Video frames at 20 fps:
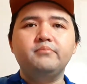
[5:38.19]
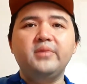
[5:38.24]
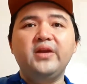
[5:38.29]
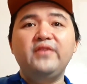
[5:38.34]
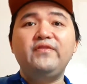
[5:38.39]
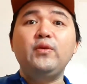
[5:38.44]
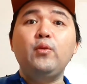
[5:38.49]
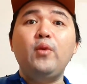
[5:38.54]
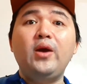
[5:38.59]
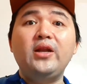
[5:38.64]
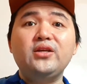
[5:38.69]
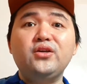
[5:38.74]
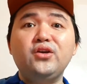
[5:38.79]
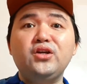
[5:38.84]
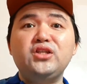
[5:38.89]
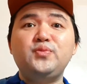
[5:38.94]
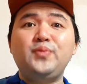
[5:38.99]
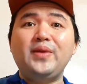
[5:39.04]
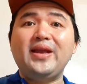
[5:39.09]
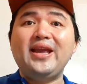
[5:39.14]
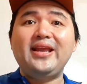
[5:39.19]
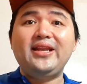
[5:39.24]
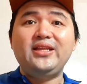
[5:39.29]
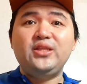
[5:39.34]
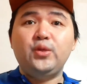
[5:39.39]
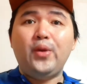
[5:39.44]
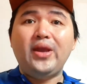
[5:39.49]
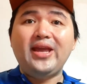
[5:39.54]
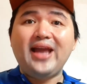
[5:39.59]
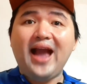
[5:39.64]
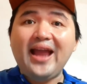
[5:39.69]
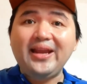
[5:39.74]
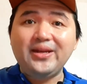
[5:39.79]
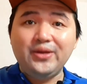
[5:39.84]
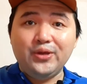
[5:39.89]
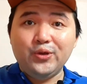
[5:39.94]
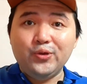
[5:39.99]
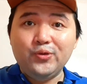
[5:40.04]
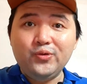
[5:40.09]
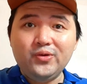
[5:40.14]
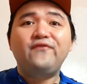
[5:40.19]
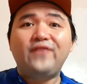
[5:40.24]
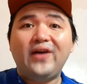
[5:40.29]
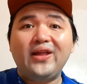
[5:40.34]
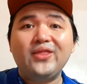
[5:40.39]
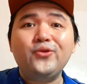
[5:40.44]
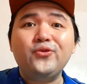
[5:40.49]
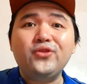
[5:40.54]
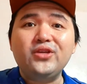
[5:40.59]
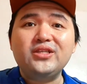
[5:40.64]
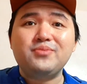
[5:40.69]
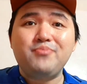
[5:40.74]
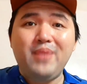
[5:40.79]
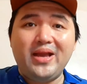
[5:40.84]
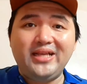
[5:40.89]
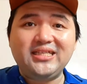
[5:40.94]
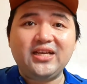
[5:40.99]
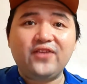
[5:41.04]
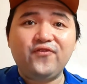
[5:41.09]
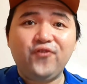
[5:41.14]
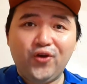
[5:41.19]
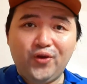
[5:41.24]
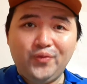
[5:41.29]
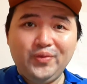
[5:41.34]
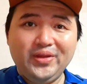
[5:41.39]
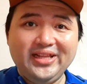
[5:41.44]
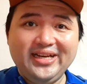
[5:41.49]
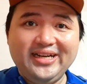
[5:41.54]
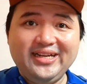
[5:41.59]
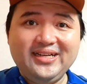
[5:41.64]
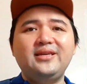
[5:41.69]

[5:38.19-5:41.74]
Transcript: but if you want to cook spaghetti the way I do, follow this basic formula.